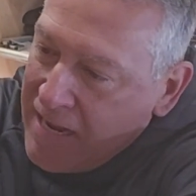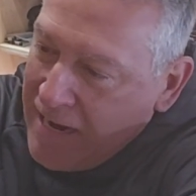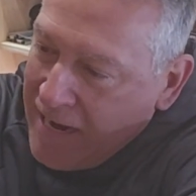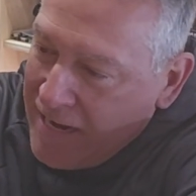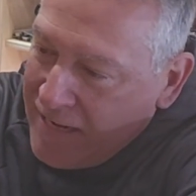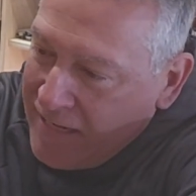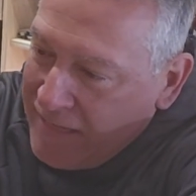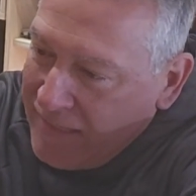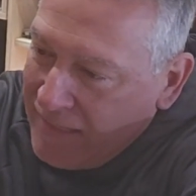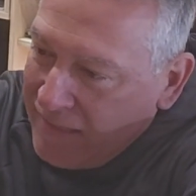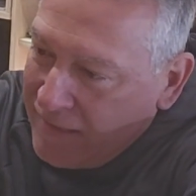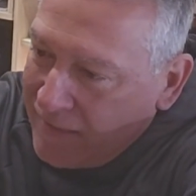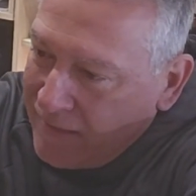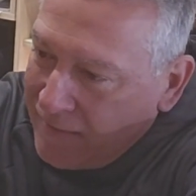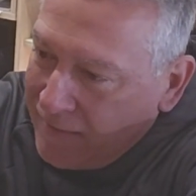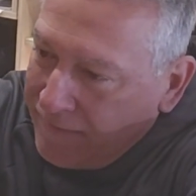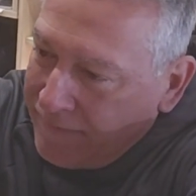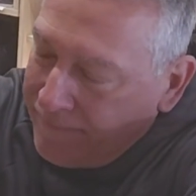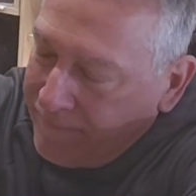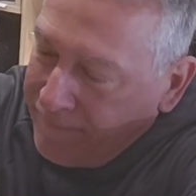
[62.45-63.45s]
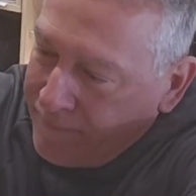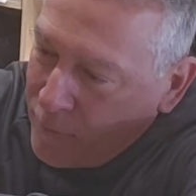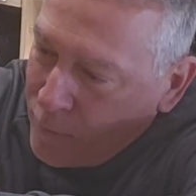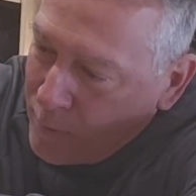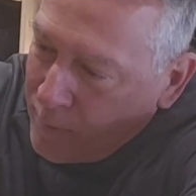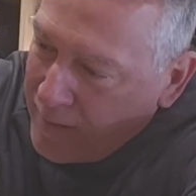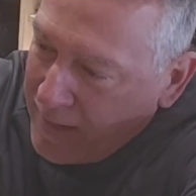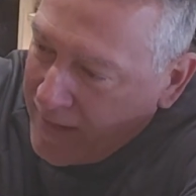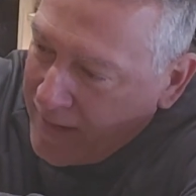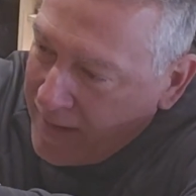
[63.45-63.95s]
And this is a
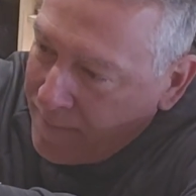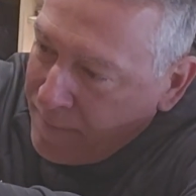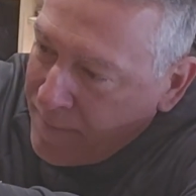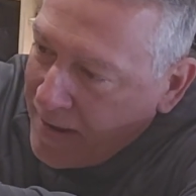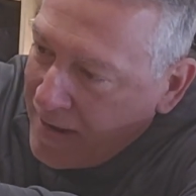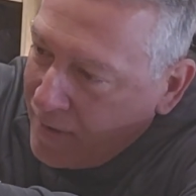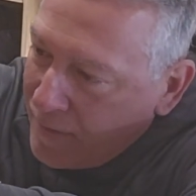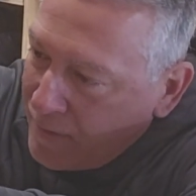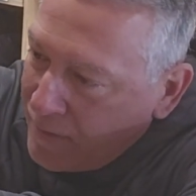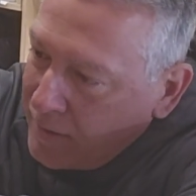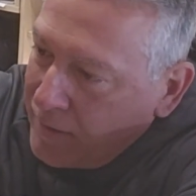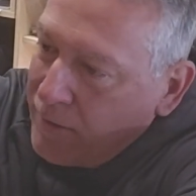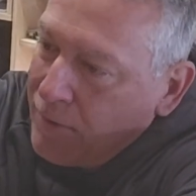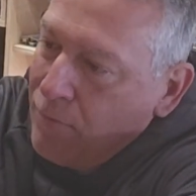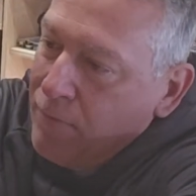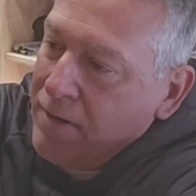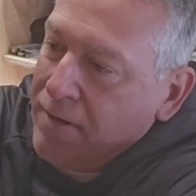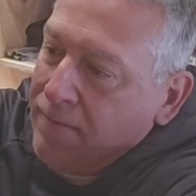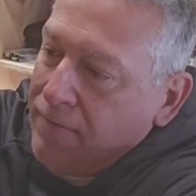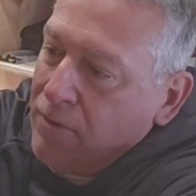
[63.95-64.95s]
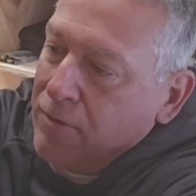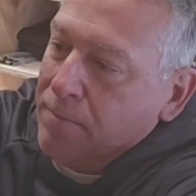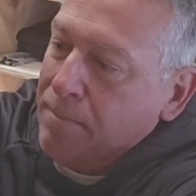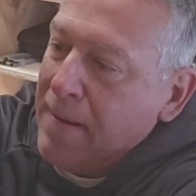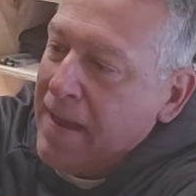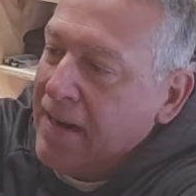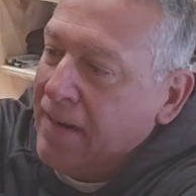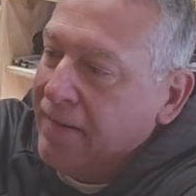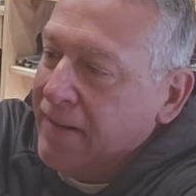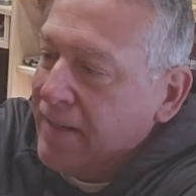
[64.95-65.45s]
4 amp hour, 20 volt
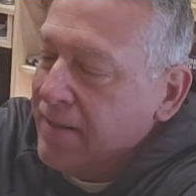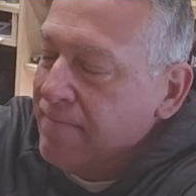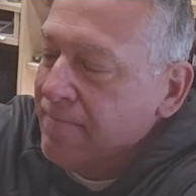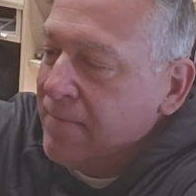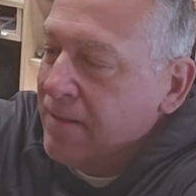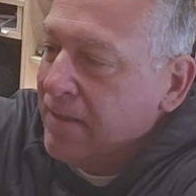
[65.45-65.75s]
battery.